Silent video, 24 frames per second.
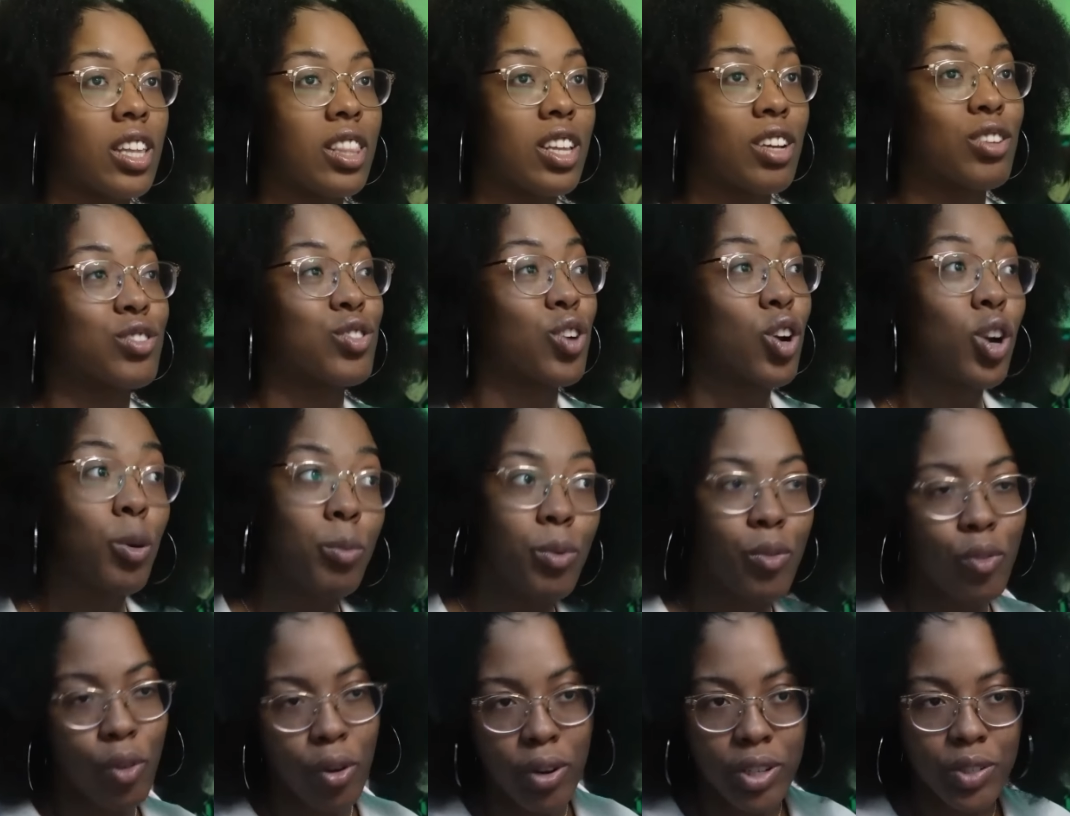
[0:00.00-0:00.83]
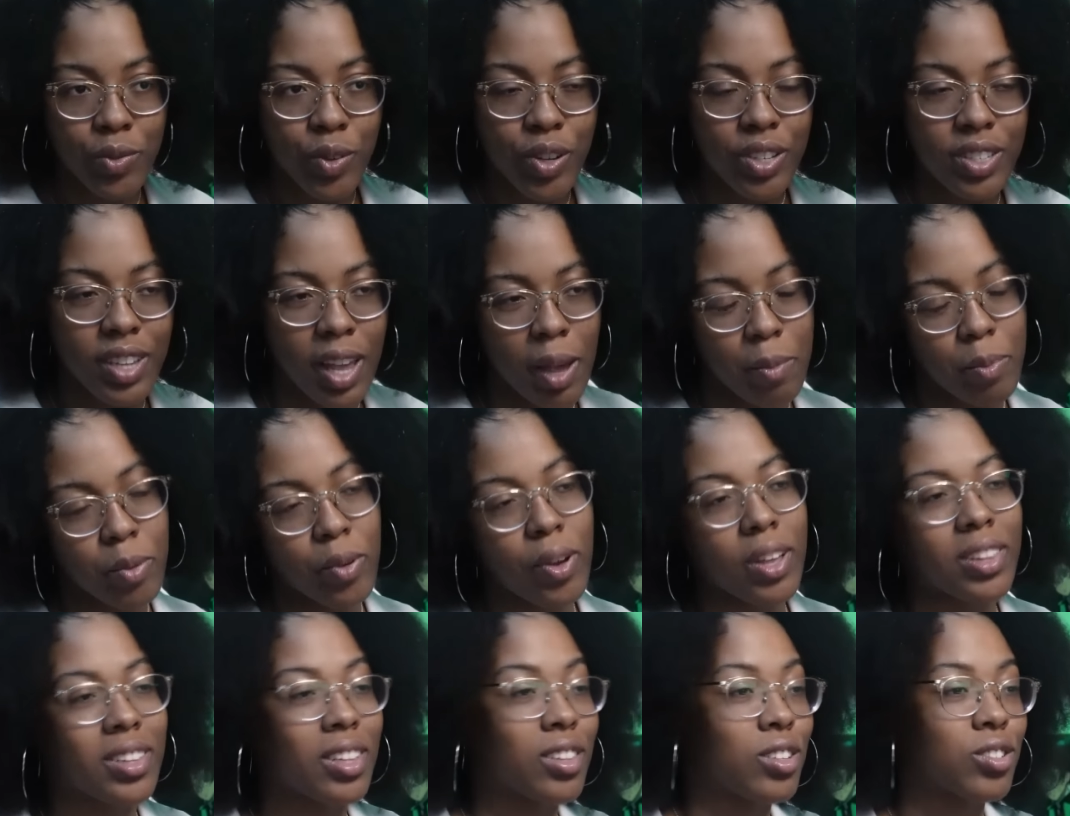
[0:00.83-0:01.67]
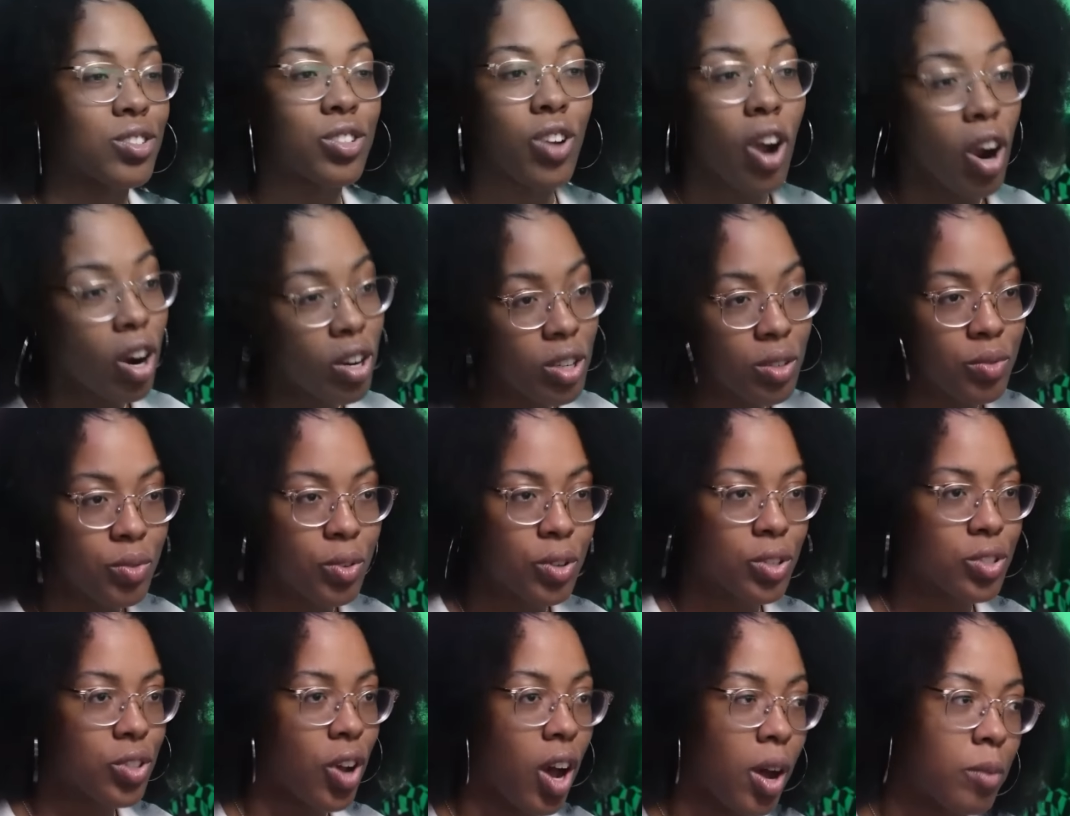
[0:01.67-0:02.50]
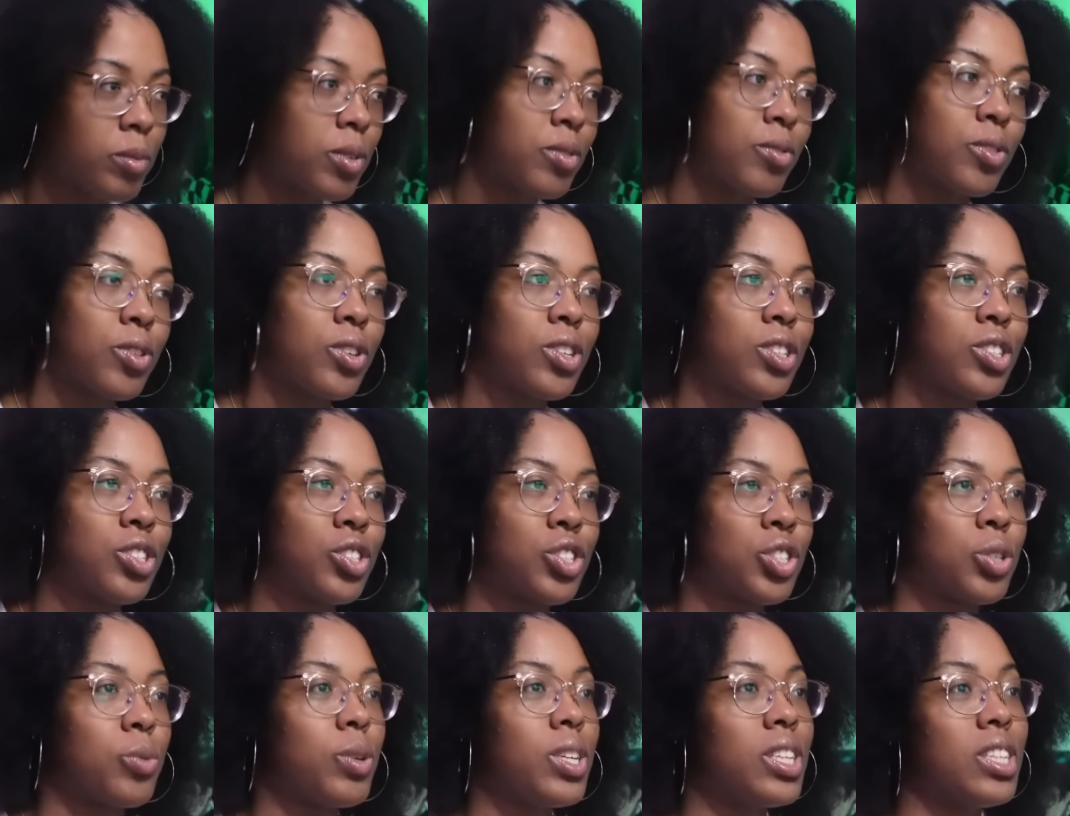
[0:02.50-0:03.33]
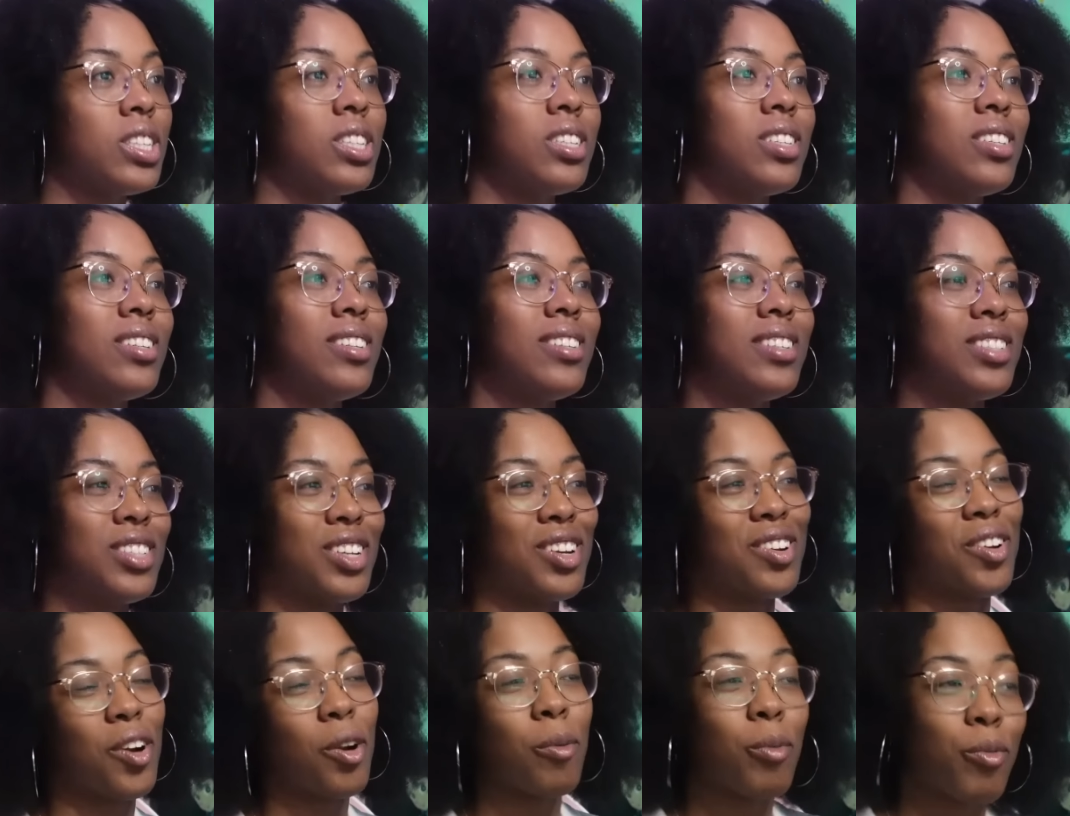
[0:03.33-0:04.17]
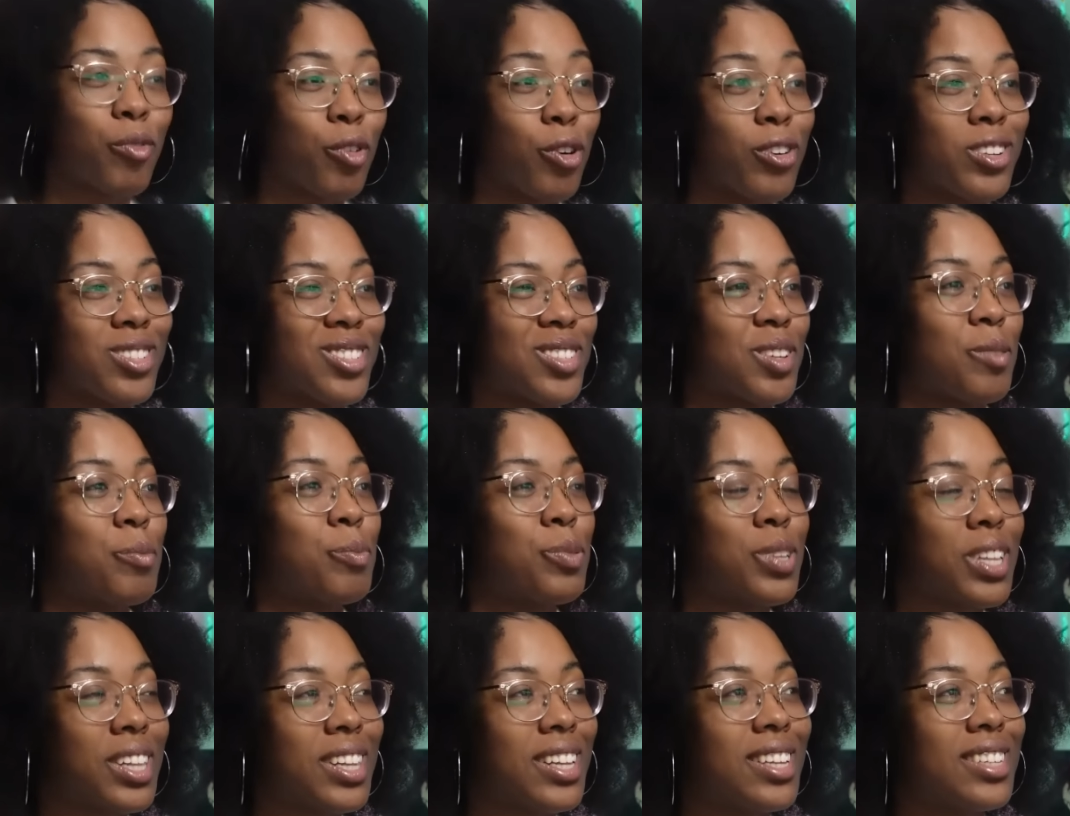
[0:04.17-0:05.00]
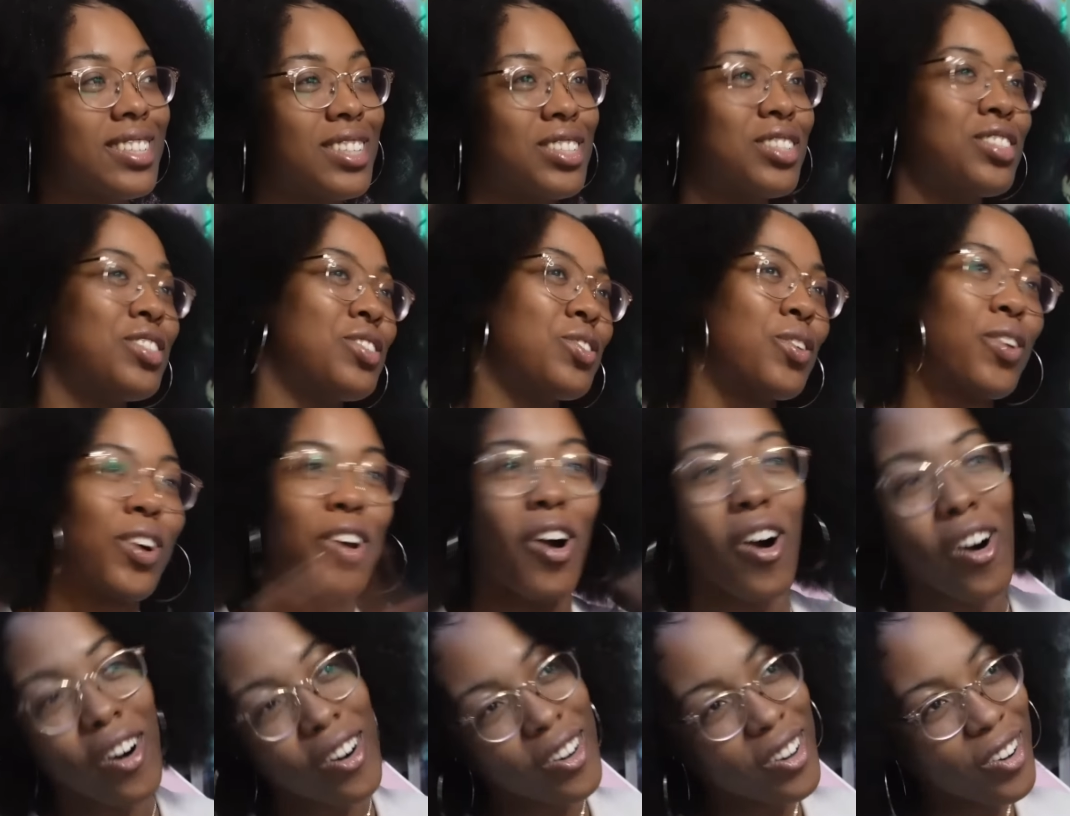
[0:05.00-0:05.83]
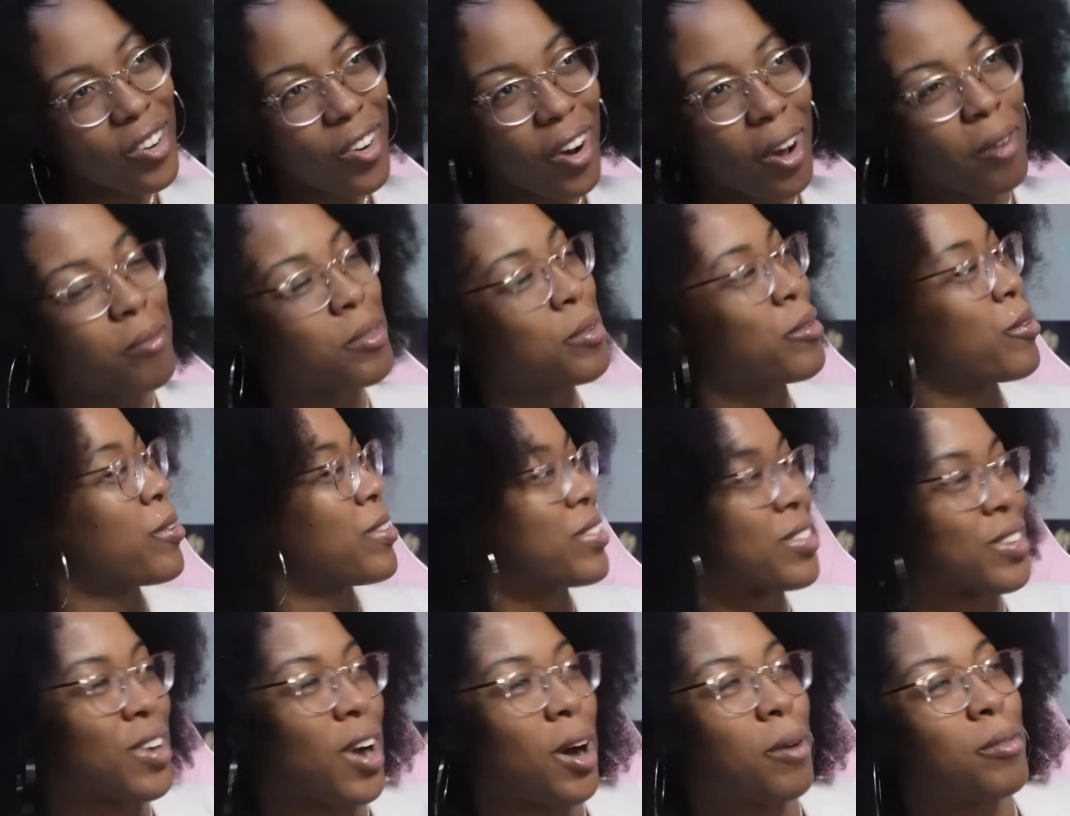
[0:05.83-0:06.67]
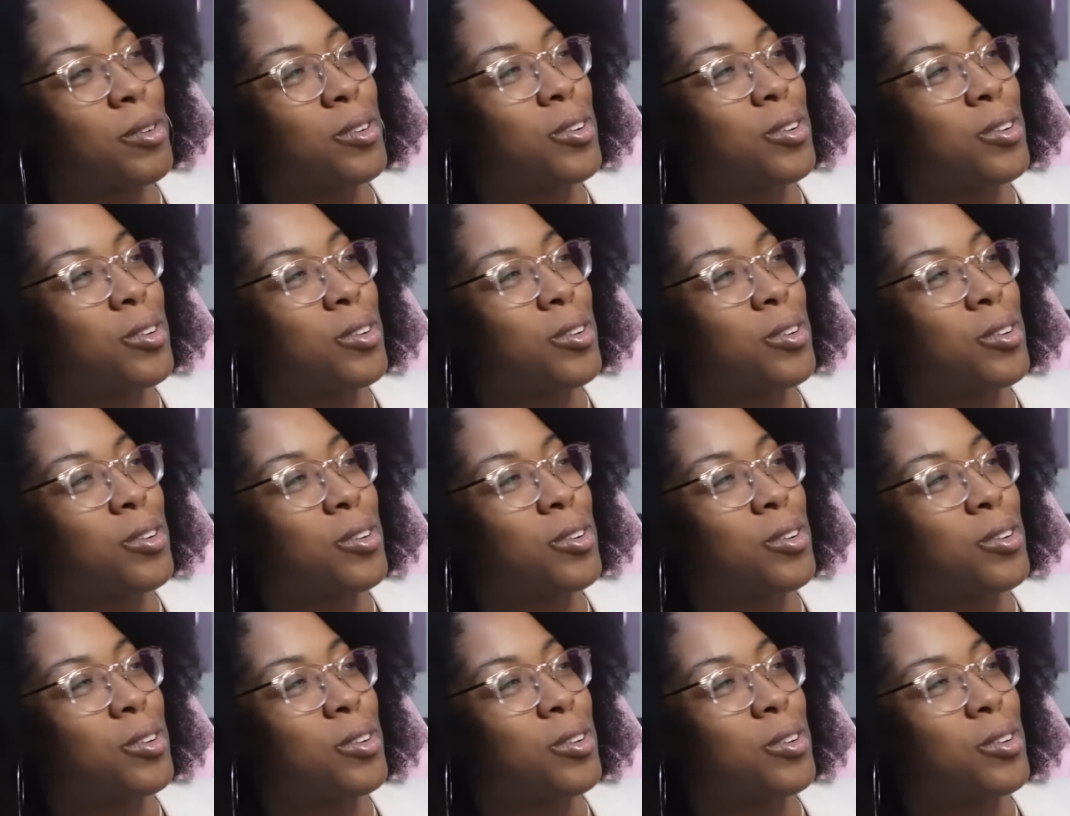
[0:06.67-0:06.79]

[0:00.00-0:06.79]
there's herbivores for example and then there's carnivores omnivores should we should herbivores completely destroy all omnivores or